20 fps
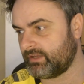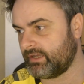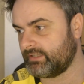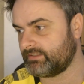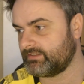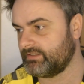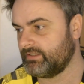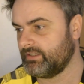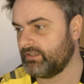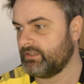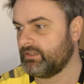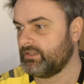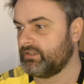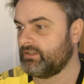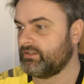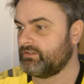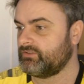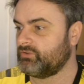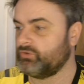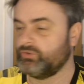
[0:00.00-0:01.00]
at
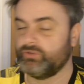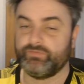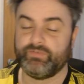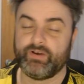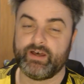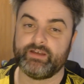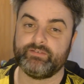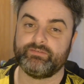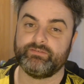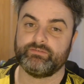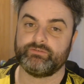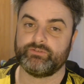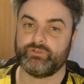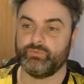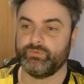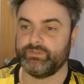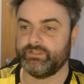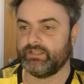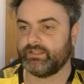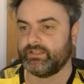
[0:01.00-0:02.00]
2-5
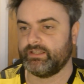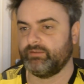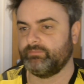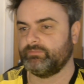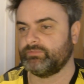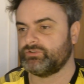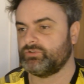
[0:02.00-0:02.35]
to win that game.